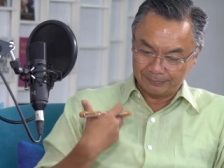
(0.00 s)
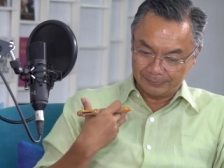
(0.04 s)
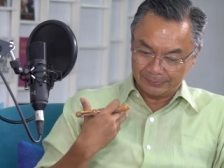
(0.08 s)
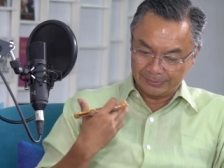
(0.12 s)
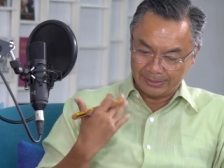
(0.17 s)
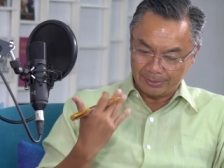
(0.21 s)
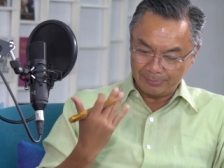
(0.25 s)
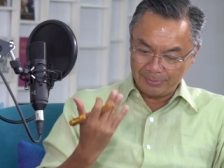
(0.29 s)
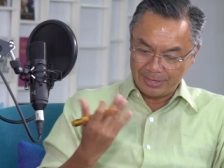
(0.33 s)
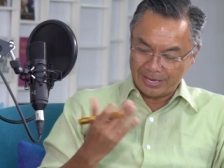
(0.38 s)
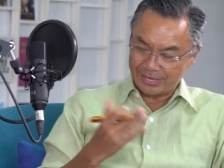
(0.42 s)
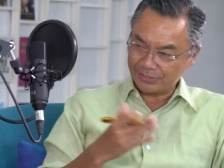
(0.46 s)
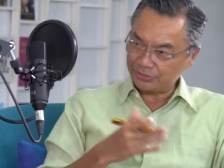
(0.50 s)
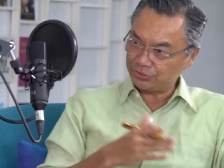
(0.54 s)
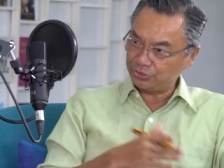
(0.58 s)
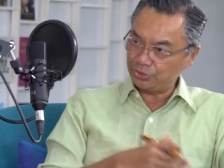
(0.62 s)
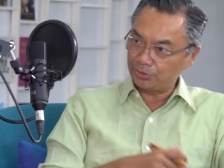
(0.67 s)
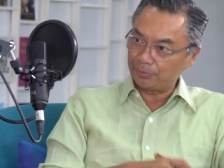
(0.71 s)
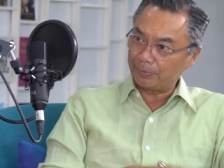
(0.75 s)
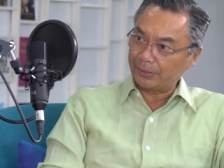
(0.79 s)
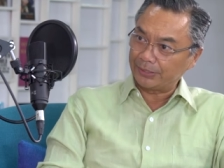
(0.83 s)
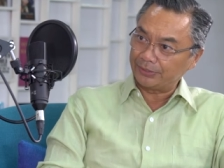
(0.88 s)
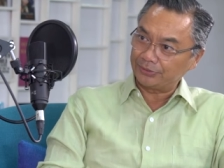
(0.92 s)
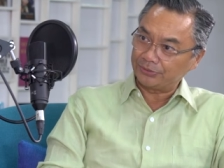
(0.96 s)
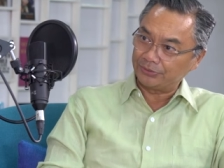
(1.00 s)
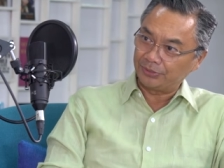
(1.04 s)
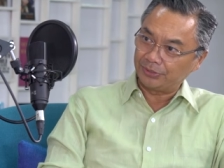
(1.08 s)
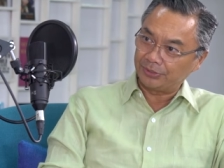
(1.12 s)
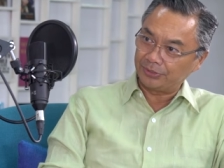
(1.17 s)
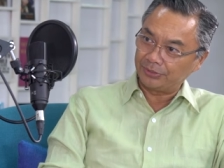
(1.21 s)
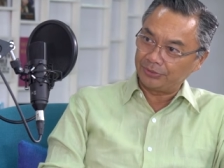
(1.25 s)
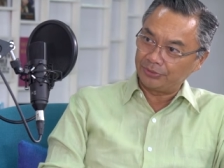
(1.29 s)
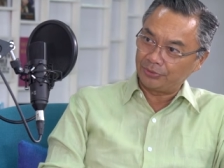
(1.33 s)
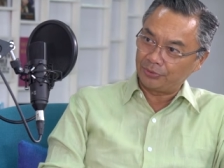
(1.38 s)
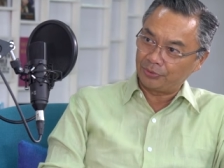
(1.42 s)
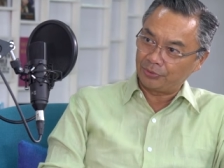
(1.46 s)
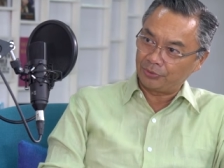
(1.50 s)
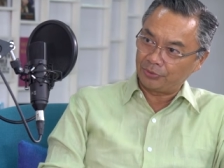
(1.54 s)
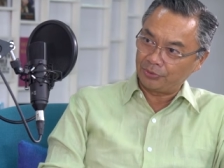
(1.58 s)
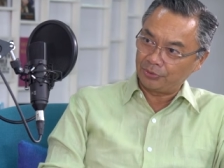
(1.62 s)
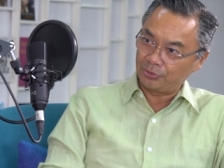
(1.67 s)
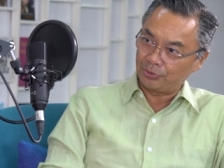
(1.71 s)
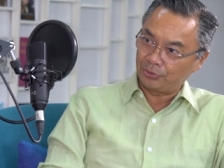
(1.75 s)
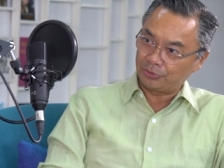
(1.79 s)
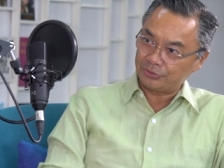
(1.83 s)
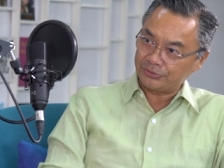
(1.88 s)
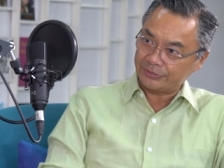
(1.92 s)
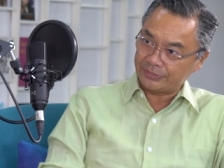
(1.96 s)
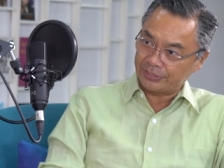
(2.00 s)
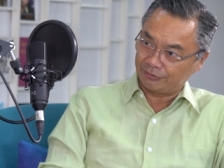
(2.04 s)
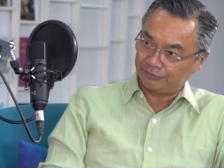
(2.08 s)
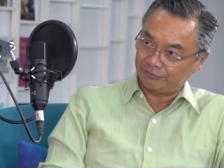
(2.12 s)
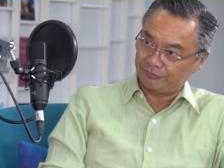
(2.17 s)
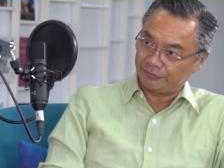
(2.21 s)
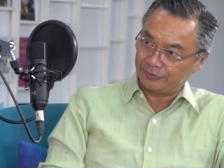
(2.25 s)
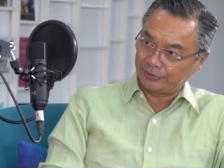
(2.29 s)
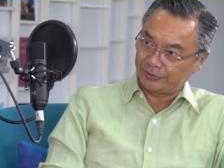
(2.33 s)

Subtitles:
me ask you about yourself.